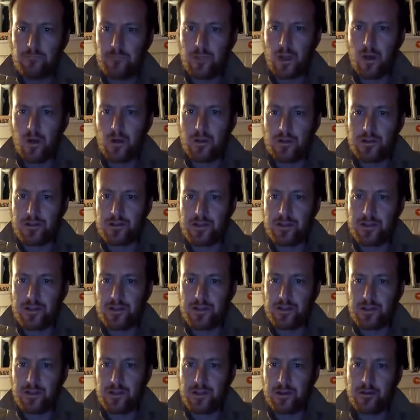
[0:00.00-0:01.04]
Oh, it looks like you
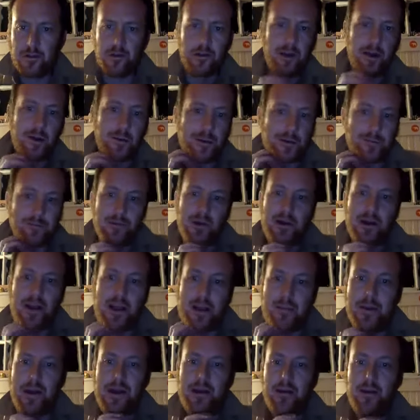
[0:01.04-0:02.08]
deleted your comment, but
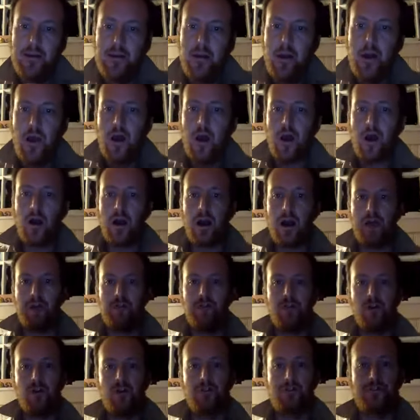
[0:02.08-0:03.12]
amen. All right,
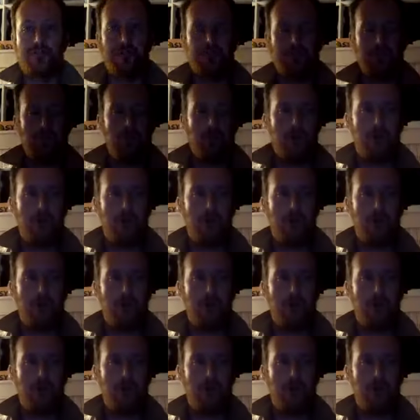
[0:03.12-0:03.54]
folks.